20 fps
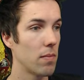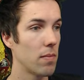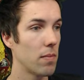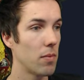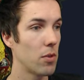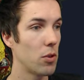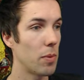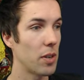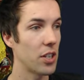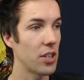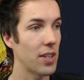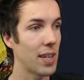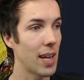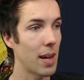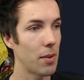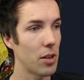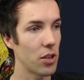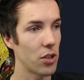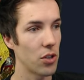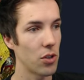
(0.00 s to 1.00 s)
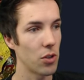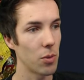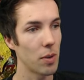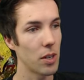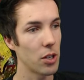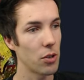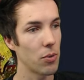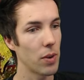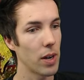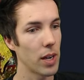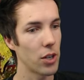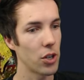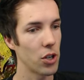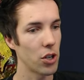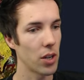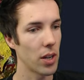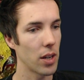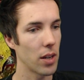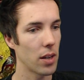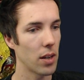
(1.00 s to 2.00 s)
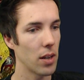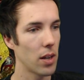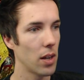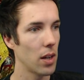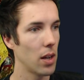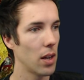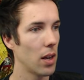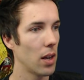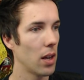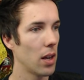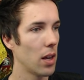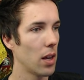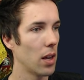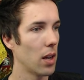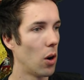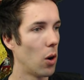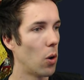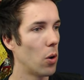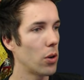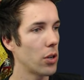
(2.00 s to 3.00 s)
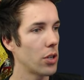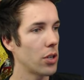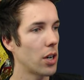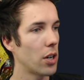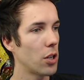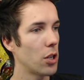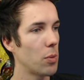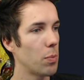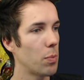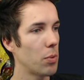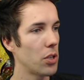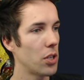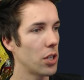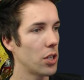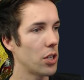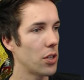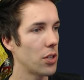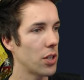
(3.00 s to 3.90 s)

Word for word: Too much damage and too much range. Horse Archer precision